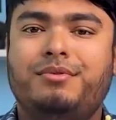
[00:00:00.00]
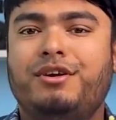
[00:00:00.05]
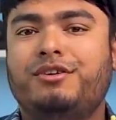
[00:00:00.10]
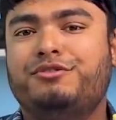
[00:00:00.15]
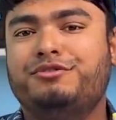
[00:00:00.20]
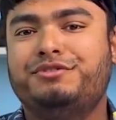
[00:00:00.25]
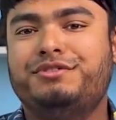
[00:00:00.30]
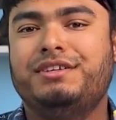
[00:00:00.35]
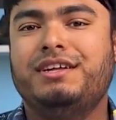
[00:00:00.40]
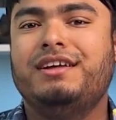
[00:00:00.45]

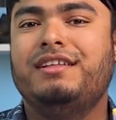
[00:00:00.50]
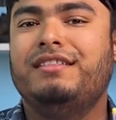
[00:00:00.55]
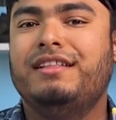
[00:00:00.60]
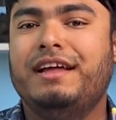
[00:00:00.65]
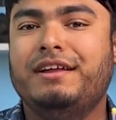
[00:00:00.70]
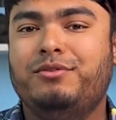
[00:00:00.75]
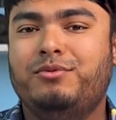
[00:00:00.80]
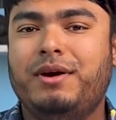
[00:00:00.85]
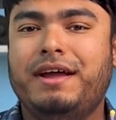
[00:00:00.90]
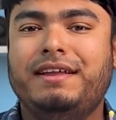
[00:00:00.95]
Pros,
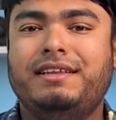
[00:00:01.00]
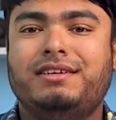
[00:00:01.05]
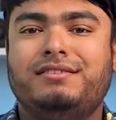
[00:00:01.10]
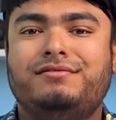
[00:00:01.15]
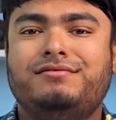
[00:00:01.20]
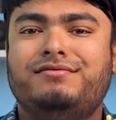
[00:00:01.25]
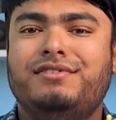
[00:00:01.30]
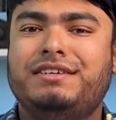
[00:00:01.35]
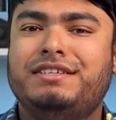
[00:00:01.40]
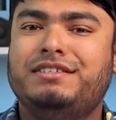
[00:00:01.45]
lightweight,
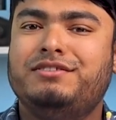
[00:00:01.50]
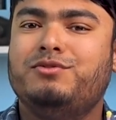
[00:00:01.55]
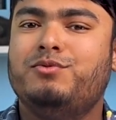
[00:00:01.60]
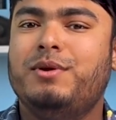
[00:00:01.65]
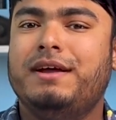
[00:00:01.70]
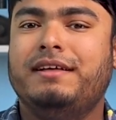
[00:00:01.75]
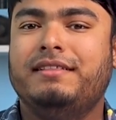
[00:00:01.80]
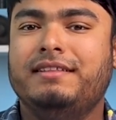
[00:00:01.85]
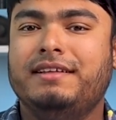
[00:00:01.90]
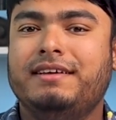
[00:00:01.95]
fits
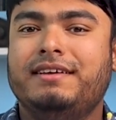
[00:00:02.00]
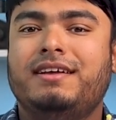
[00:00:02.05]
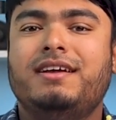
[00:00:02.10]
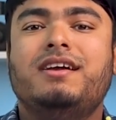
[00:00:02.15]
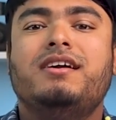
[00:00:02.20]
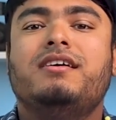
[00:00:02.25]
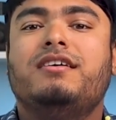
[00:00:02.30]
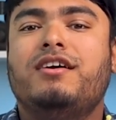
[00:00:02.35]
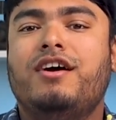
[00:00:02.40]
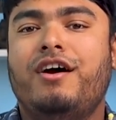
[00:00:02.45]
quickly.
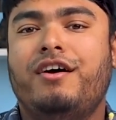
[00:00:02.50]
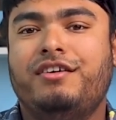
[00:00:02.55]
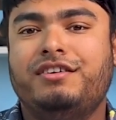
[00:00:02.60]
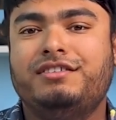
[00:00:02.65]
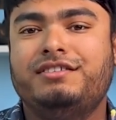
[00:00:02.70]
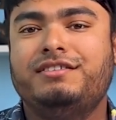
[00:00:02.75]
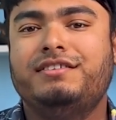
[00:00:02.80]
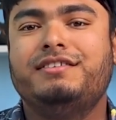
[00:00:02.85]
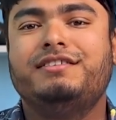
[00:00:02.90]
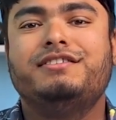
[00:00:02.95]

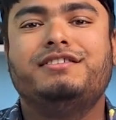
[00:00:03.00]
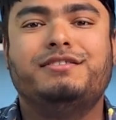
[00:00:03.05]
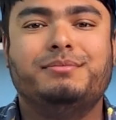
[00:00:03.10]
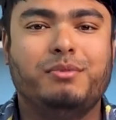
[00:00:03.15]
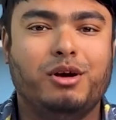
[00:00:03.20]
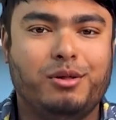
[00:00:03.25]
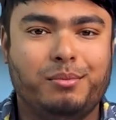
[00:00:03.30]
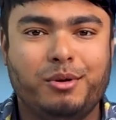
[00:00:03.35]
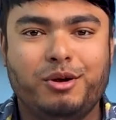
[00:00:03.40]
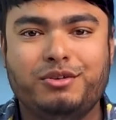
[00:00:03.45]
Cons,
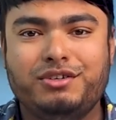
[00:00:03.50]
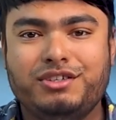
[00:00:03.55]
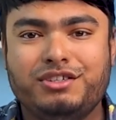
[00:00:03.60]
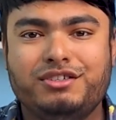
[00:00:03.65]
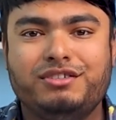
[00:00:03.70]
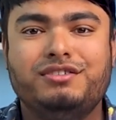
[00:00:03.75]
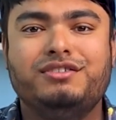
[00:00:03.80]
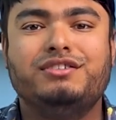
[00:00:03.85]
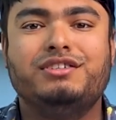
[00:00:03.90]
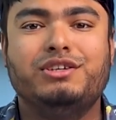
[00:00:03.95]
small
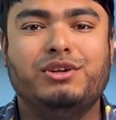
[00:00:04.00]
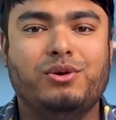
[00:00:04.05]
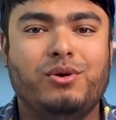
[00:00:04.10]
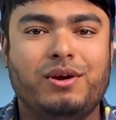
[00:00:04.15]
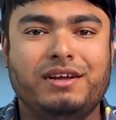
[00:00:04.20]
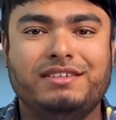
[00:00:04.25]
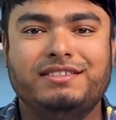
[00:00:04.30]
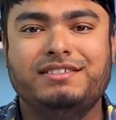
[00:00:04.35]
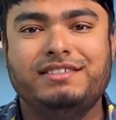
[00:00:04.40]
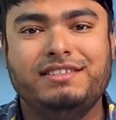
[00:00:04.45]
motor,
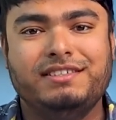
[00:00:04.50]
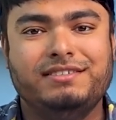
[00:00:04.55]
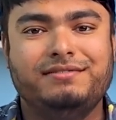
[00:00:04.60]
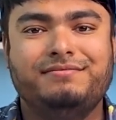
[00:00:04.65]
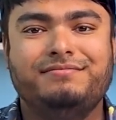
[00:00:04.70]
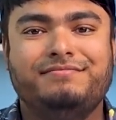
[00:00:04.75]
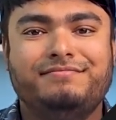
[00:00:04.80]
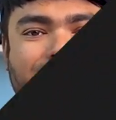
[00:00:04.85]
noisy.